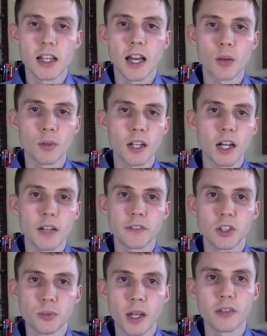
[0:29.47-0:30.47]
I want to
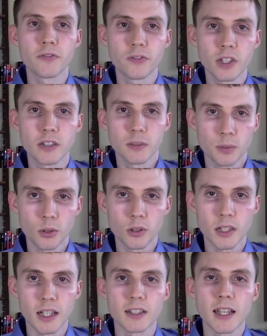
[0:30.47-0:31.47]
offer you my free
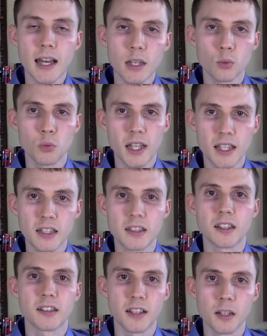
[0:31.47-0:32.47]
report on 10 ways
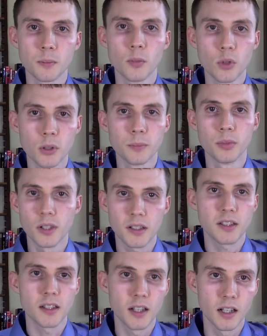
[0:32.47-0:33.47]
to sell more
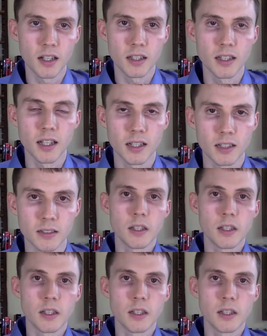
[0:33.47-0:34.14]
books online.